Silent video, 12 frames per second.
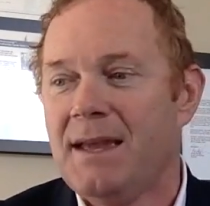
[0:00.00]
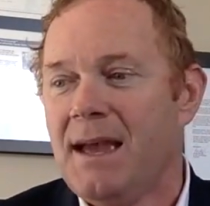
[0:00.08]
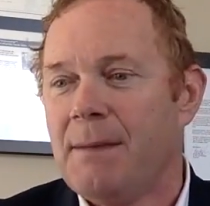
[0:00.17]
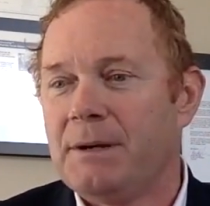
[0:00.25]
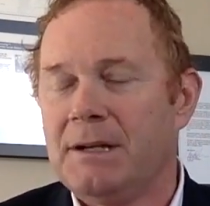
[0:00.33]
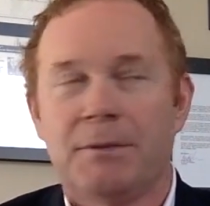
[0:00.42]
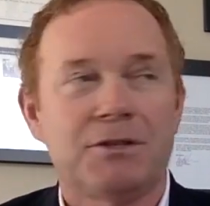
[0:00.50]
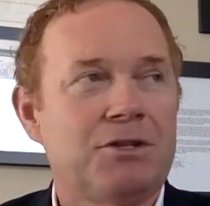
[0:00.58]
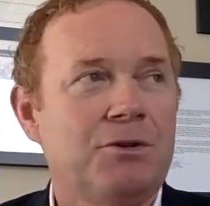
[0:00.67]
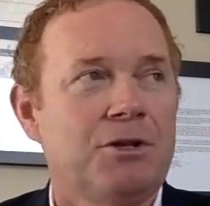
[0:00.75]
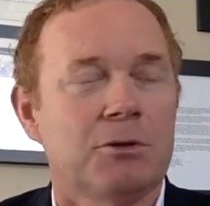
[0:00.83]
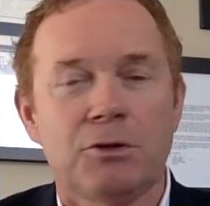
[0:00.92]
But number two,
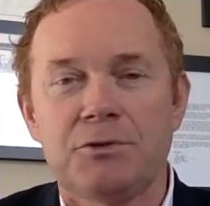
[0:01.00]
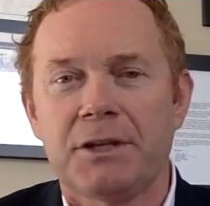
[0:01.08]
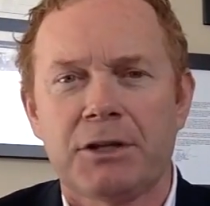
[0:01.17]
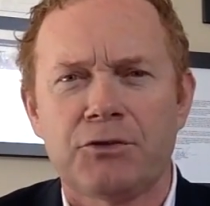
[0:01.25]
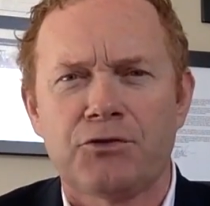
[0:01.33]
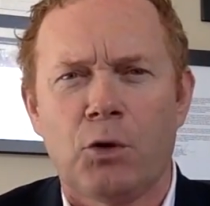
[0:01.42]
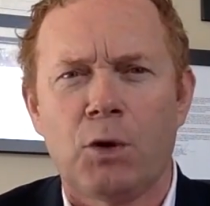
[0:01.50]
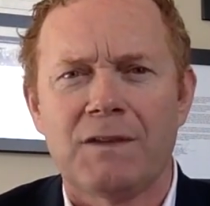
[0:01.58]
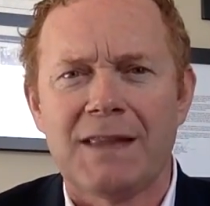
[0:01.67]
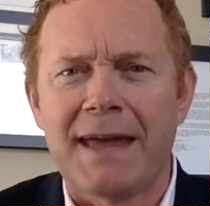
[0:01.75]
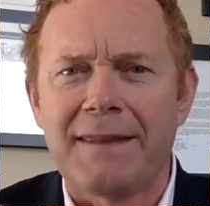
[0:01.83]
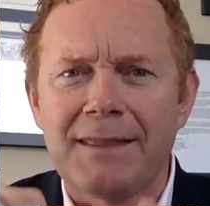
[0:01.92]
you're losing control of a
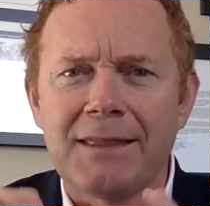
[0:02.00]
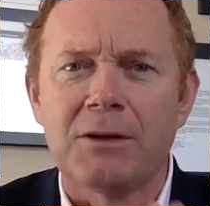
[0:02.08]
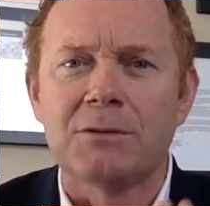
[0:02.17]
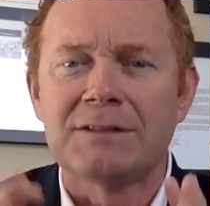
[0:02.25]
lot of the little